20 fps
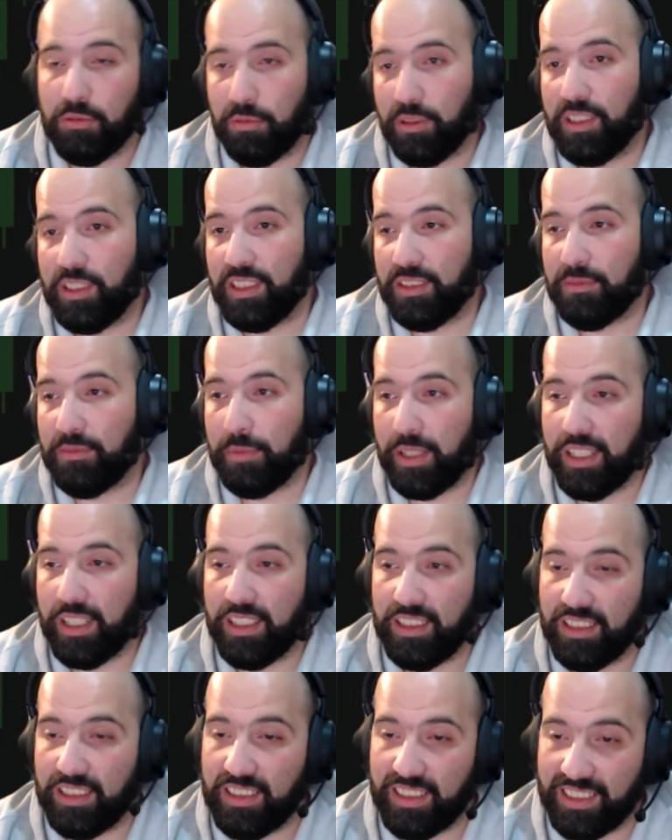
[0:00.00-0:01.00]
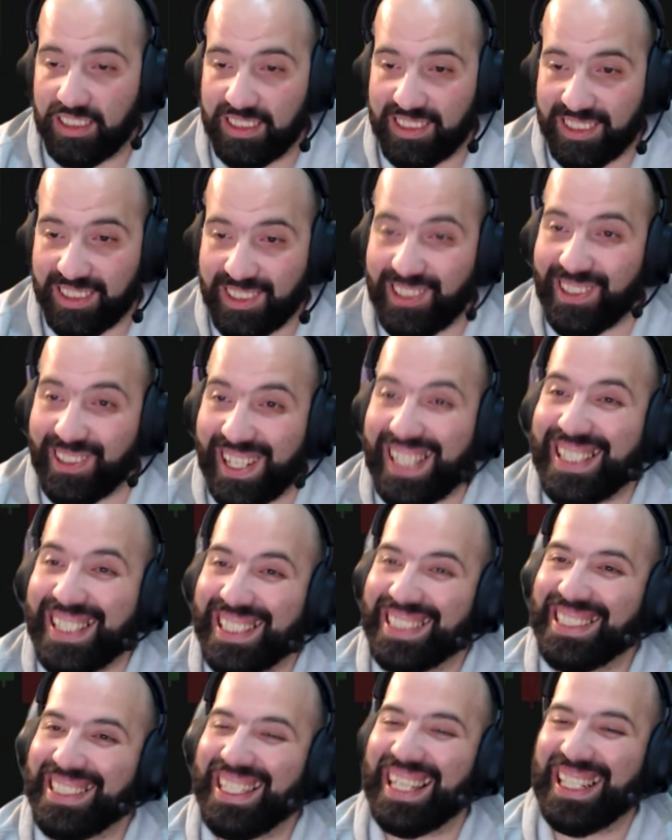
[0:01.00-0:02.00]
wouldn't be in the
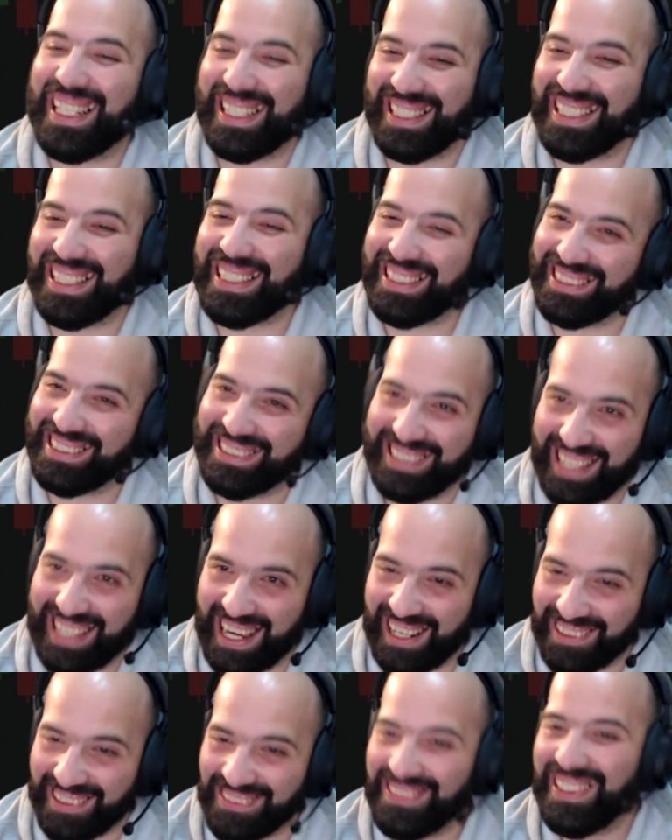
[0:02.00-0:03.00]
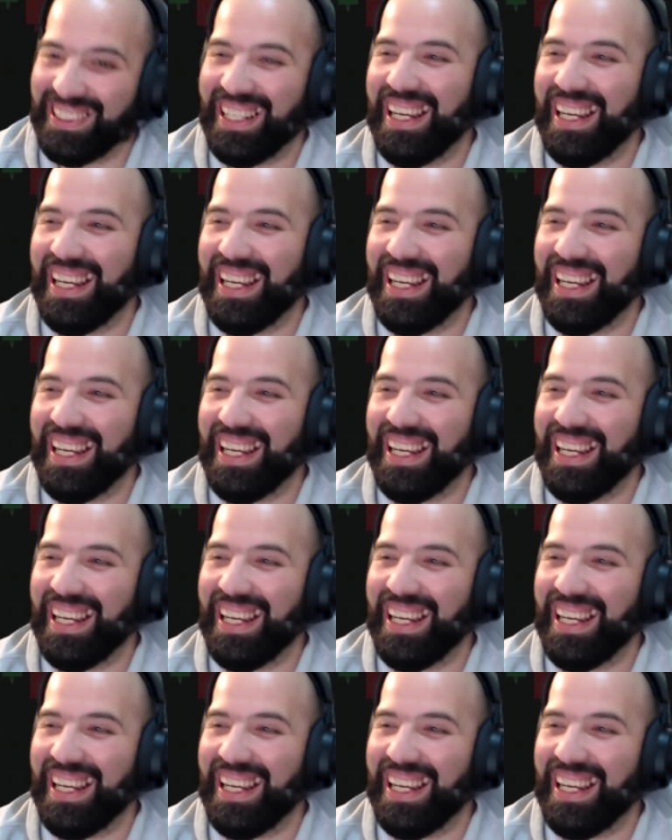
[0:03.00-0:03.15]
situation that it is now,